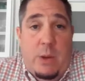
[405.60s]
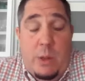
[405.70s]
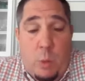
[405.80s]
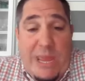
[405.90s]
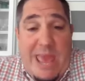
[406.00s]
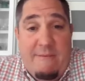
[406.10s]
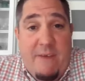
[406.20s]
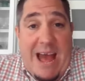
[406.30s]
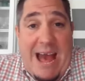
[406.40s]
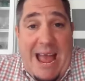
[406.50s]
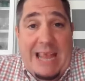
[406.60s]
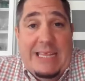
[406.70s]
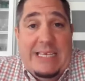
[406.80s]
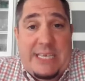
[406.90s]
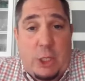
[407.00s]
And we have
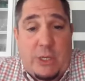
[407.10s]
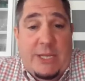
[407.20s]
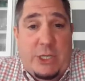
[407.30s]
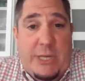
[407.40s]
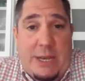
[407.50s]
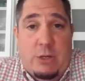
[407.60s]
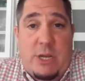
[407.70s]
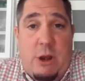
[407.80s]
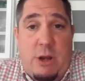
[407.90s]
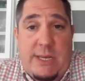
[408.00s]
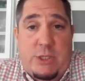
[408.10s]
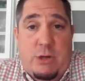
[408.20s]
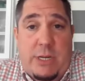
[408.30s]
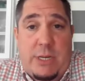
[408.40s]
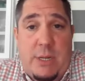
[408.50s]
highly skilled educators in our
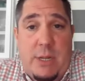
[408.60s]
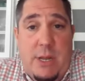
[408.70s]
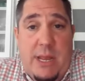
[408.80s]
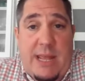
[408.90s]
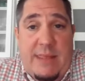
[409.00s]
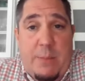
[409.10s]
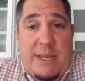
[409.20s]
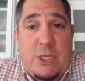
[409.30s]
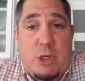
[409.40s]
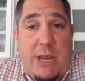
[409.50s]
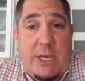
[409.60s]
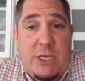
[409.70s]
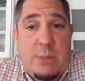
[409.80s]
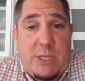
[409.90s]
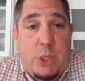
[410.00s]
district, and the
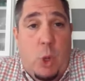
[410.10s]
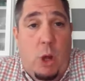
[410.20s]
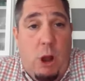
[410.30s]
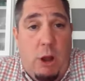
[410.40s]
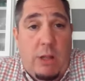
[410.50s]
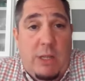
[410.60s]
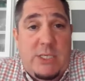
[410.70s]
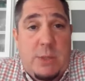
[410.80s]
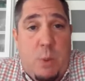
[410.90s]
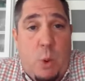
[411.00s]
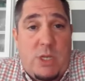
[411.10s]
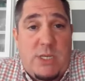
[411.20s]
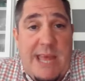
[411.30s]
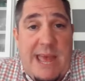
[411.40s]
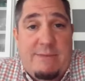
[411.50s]
administration must wholeheartedly support
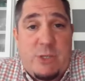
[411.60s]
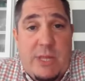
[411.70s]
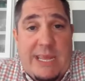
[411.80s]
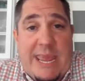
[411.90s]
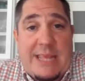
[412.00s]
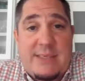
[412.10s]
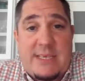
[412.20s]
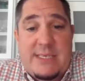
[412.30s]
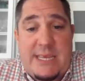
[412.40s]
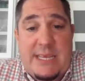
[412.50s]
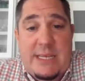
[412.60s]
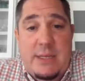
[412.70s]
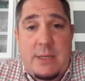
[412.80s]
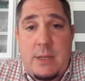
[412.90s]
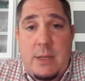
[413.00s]
staff so they can succeed.
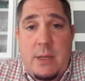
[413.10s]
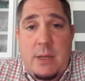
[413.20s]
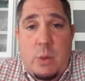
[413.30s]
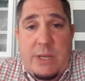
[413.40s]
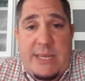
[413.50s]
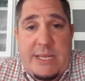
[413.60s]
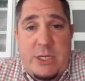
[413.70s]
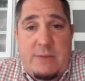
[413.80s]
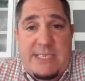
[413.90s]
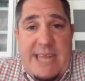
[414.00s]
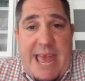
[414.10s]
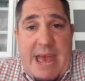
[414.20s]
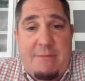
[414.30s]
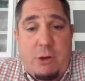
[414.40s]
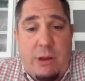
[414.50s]
Retention of
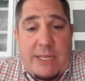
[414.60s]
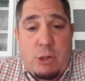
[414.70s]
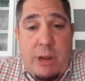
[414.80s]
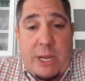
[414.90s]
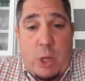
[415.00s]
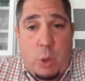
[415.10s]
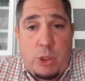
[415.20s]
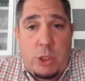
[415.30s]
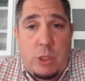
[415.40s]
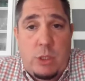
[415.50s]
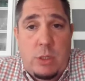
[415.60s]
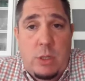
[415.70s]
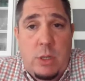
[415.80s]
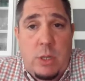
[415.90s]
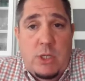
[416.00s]
staff creates great culture.
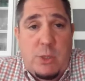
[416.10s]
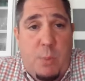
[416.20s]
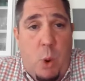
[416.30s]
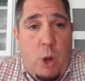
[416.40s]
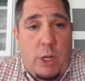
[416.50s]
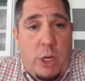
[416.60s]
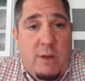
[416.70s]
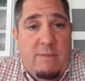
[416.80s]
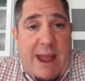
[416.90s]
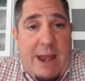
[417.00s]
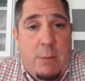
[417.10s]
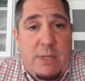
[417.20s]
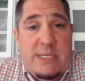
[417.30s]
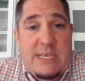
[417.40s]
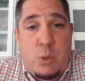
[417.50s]
Support and good
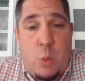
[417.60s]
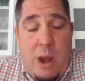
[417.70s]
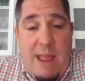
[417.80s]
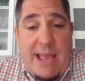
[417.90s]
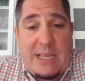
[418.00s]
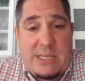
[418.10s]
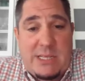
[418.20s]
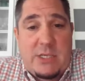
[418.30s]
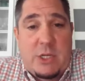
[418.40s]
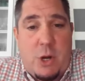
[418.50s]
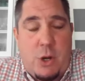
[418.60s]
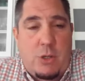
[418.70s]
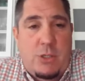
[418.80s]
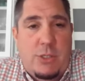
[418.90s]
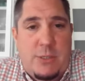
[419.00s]
environments is where excellence
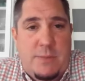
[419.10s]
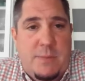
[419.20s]
occurs.